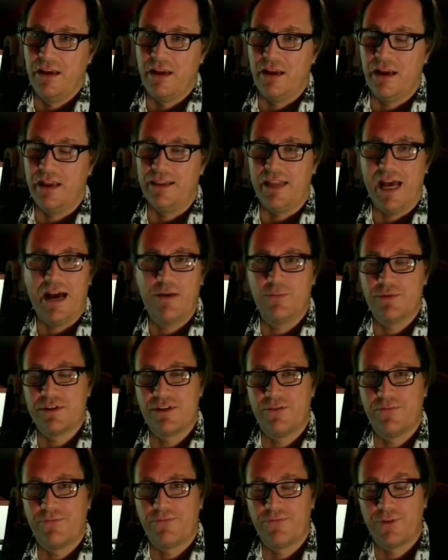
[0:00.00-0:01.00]
And that was
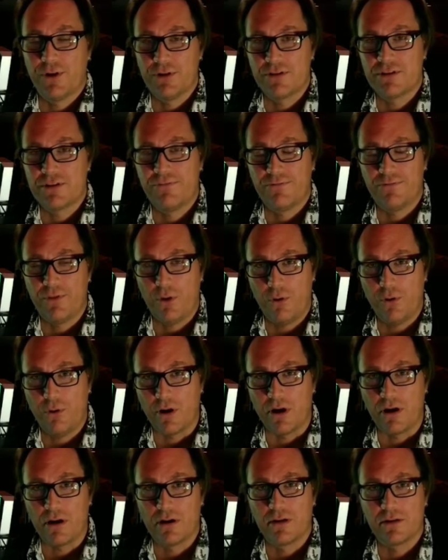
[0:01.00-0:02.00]
the first
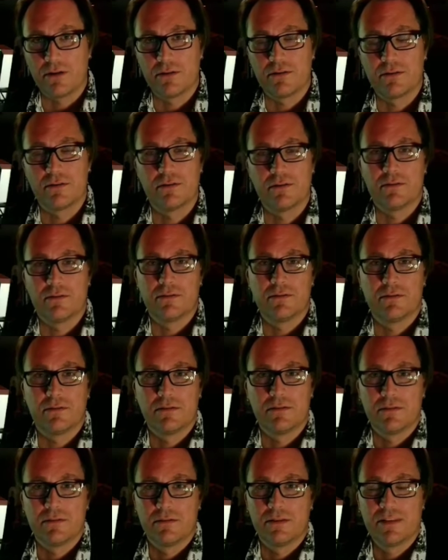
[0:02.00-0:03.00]
floor.
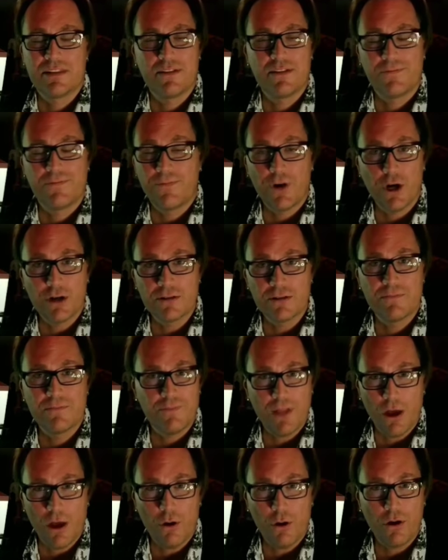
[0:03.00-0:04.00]
That's the first floor.